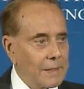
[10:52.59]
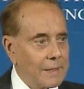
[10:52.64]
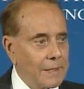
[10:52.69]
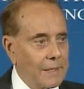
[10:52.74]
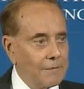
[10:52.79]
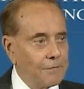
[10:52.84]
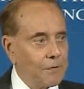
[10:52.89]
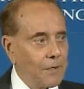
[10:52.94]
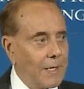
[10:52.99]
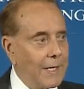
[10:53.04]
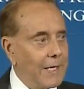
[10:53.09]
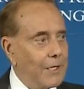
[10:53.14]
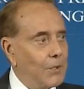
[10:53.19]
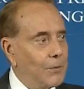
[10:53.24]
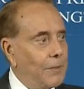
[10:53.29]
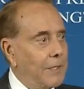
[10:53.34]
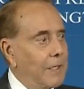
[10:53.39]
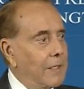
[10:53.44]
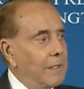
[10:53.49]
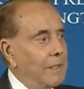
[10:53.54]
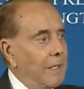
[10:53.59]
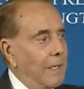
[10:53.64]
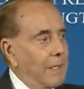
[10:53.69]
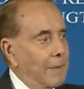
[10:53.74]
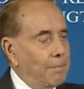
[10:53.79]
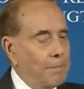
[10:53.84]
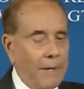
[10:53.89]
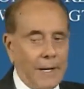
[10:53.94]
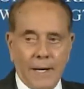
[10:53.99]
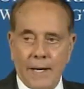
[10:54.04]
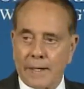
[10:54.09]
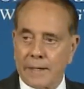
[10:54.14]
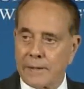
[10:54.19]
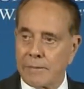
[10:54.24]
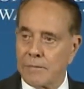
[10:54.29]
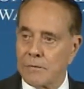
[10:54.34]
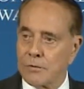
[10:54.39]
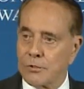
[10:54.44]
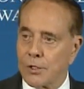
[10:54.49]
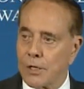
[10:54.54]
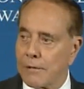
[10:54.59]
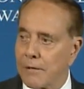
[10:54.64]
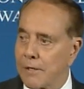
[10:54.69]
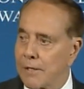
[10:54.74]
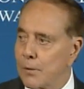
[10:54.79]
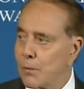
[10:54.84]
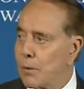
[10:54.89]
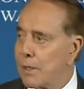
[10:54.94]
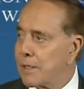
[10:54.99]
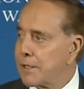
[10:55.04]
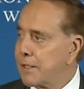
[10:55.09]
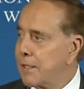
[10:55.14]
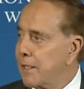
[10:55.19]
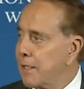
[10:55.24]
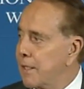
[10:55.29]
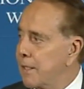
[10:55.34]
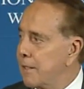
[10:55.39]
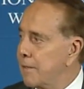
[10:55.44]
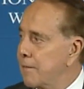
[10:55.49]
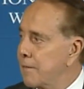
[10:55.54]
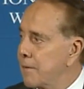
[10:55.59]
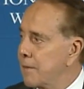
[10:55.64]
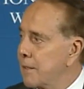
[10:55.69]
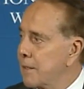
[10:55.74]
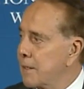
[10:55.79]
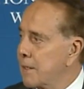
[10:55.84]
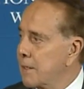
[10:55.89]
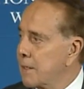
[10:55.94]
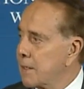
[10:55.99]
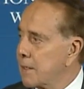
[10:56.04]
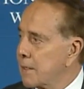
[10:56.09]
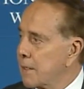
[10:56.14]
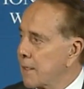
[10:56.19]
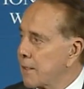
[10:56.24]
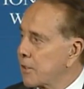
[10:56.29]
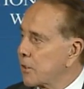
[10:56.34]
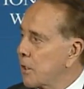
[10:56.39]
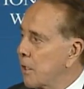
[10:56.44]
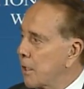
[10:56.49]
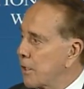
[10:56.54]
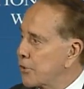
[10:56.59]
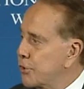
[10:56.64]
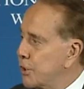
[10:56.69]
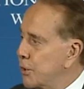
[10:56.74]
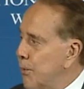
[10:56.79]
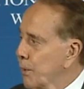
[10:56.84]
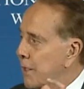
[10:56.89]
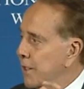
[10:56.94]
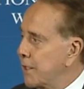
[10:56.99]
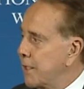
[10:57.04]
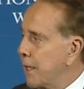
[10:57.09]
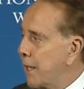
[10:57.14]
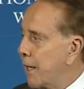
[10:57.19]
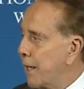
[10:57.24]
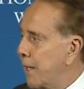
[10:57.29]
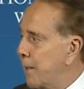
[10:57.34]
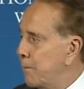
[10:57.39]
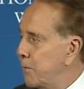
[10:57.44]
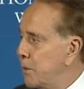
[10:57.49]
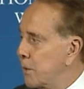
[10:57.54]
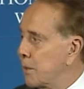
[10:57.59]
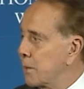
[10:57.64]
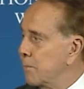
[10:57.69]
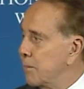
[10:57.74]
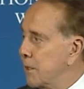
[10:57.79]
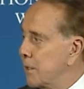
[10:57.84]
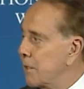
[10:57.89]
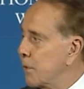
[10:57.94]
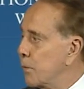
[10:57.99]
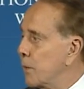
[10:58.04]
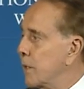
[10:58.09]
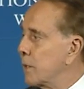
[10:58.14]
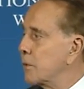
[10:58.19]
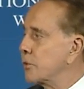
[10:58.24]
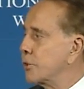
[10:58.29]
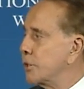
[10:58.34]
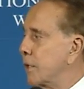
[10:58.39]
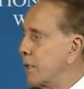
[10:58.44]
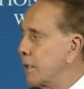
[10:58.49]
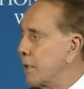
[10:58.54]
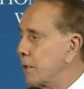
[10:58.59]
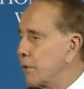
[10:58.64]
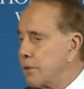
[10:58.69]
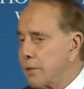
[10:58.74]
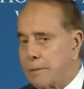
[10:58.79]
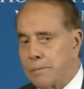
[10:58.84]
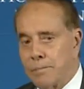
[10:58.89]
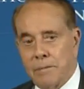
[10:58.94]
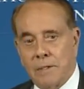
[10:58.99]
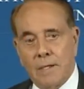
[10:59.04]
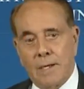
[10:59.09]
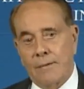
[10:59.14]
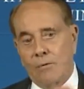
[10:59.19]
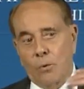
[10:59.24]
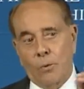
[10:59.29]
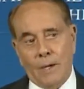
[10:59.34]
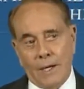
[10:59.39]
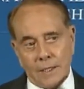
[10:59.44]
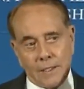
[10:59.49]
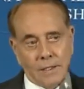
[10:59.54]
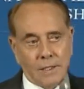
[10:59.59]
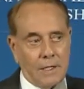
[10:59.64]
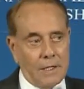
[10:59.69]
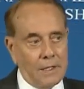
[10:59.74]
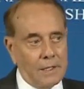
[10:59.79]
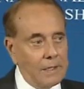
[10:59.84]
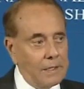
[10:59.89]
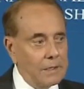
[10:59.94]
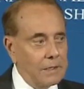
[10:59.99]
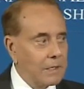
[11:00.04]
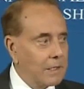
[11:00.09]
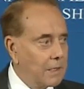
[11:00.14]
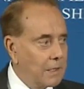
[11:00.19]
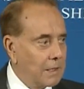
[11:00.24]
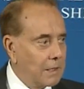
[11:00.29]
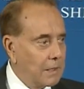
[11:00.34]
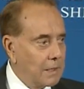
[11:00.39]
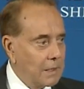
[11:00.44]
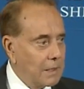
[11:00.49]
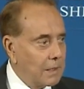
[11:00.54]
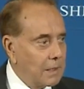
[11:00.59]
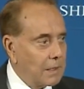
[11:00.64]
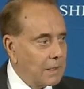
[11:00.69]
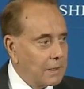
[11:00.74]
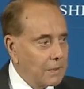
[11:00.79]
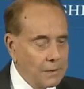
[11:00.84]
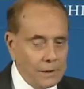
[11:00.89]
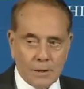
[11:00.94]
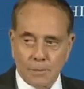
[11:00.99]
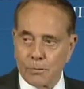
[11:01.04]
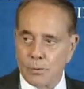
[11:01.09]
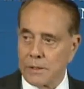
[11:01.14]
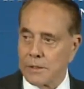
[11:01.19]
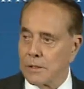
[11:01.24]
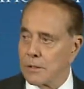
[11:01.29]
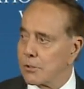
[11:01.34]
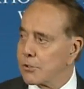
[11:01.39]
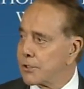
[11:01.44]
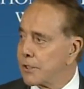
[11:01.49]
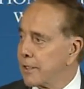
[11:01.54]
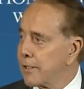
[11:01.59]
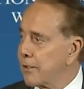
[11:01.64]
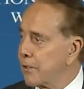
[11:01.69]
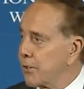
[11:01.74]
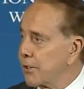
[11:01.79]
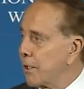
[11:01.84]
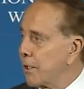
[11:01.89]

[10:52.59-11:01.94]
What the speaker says: They fly you in and back generally in one day. Doesn't cost you one dime. You can be in a wheelchair. You can have a white cane. You can bring your son or